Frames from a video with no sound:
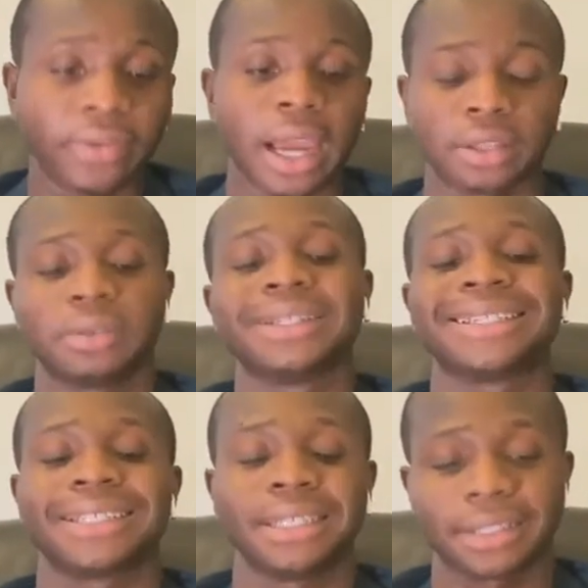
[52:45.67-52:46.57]
factor in
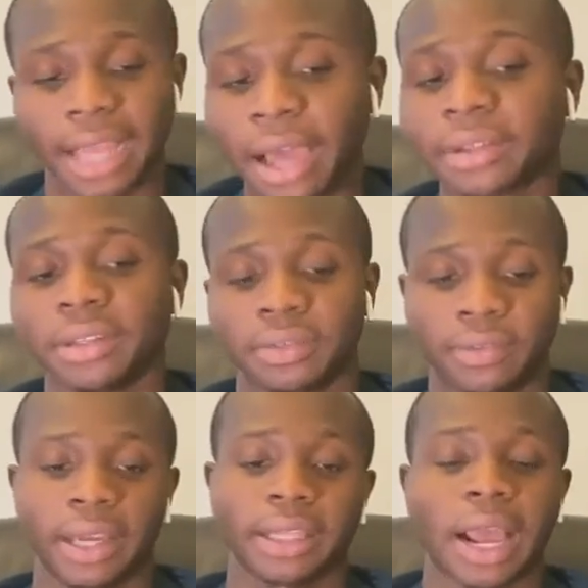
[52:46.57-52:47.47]
the seasonality
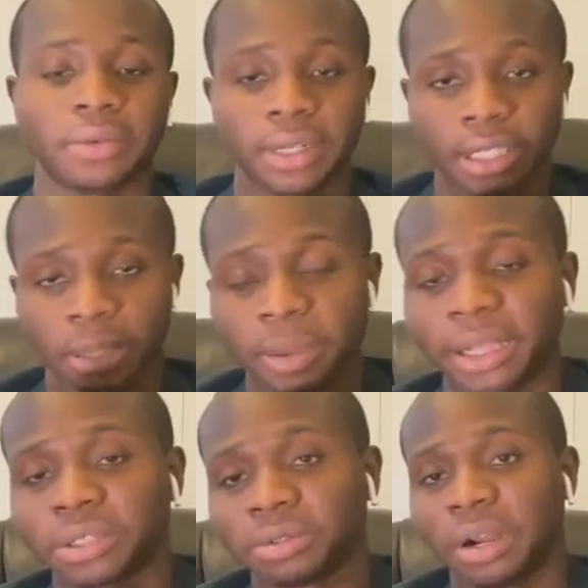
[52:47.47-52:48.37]
effect. I wouldn't
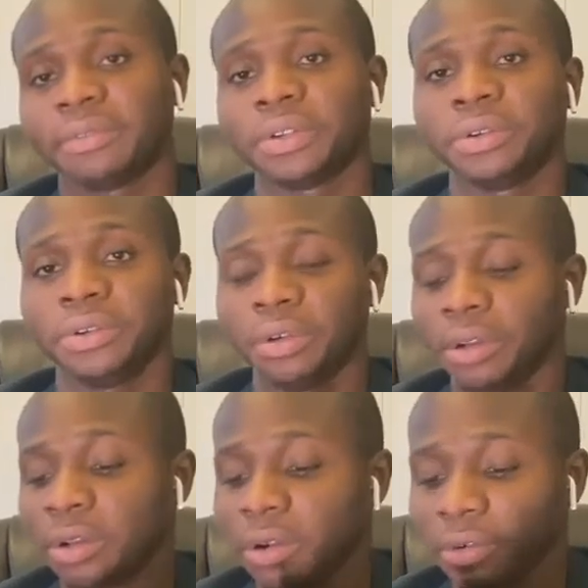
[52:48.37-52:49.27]
expect your revenue
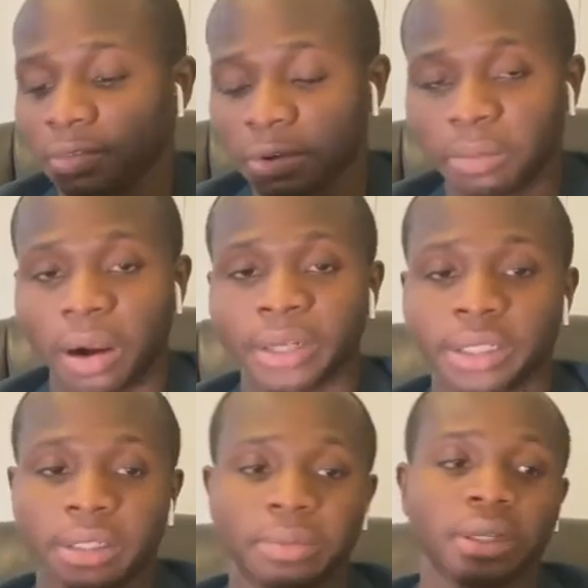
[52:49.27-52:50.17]
for
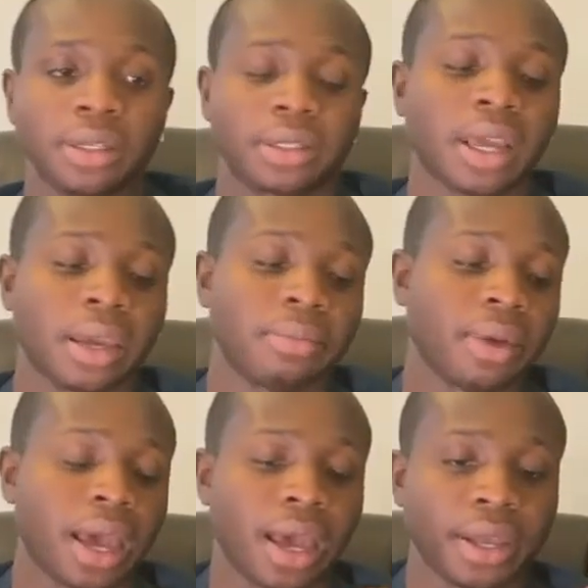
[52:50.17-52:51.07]
March to be the
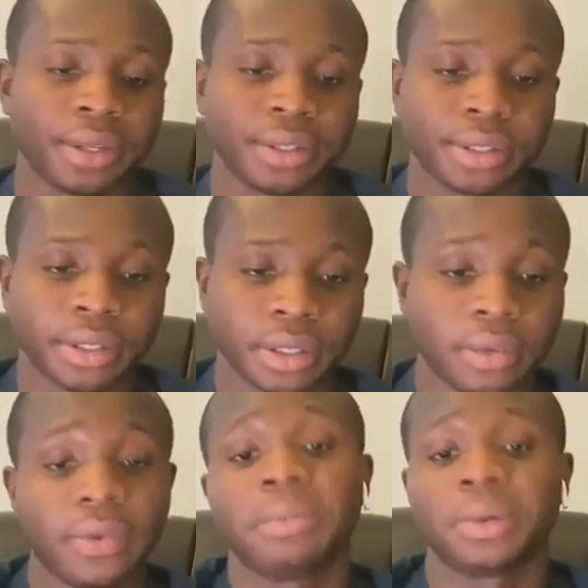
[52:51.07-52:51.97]
same as
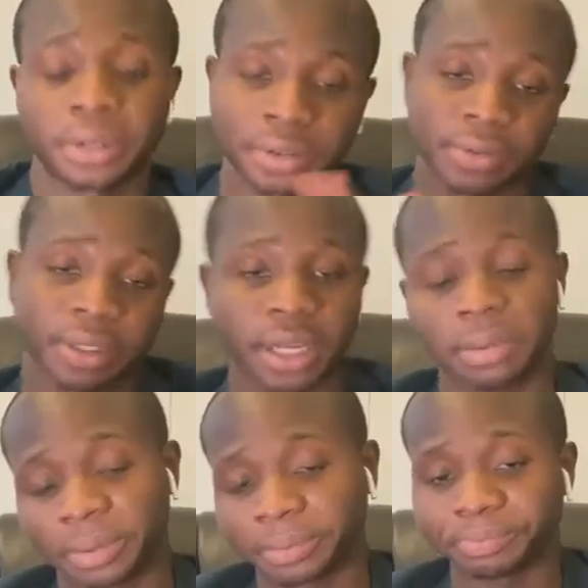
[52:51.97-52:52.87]
November, for
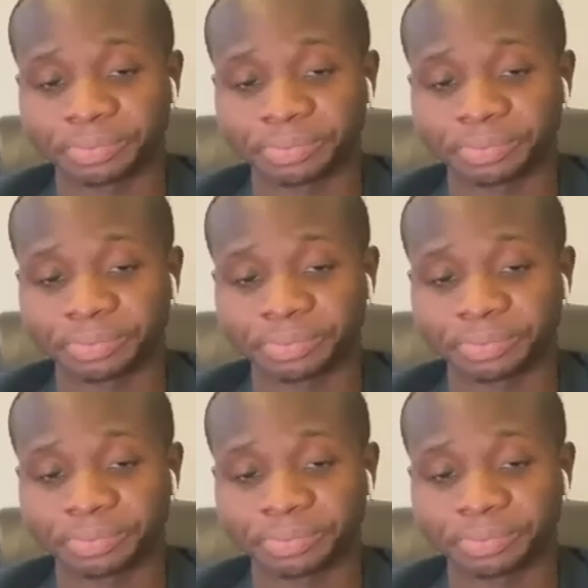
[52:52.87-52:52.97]
example.